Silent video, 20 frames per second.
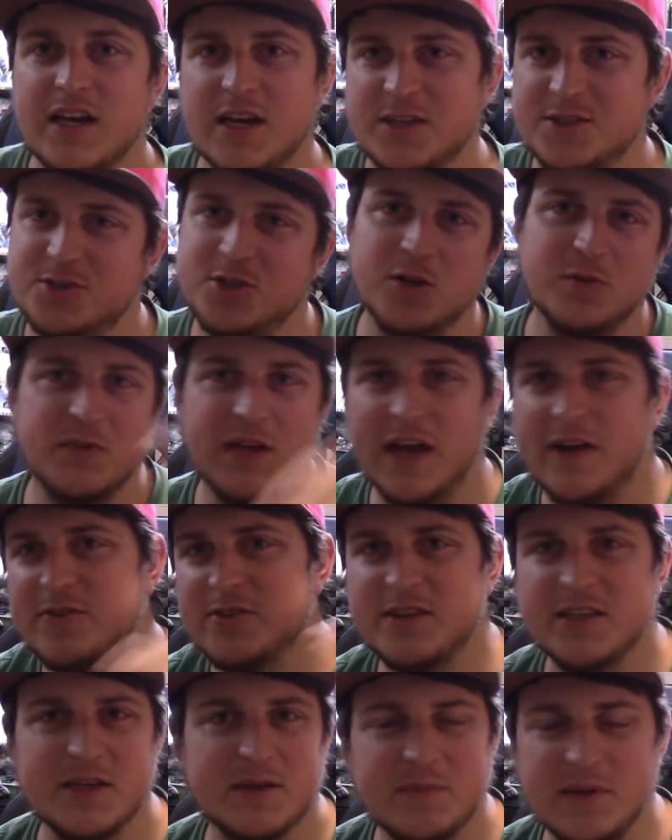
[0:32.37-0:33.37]
and showed me
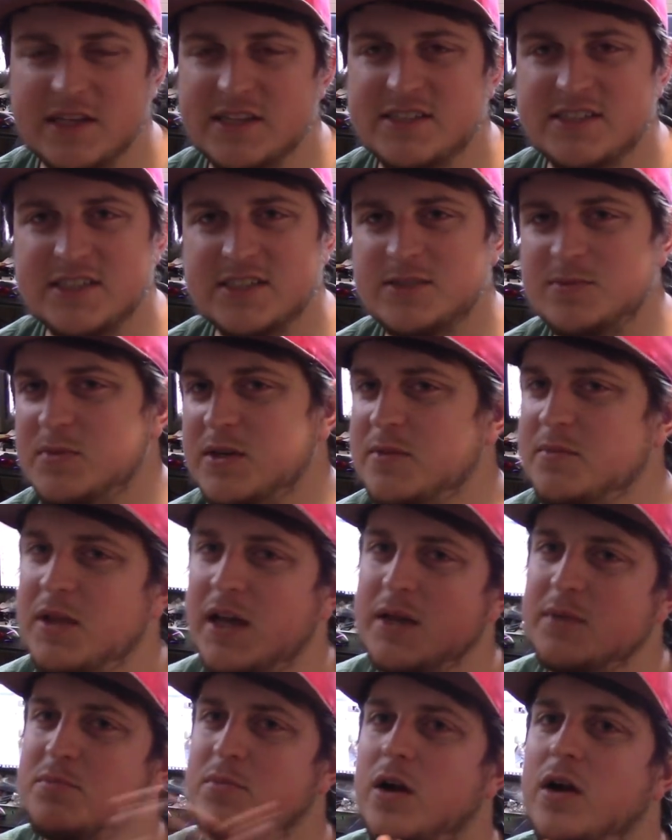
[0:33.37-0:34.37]
everything about the system, and I'm
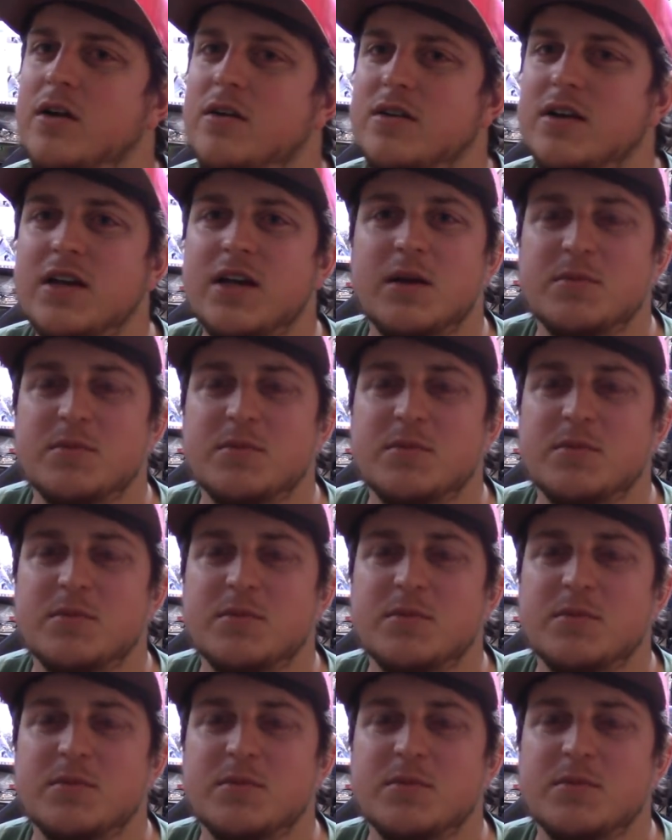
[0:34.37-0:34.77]
like, bro,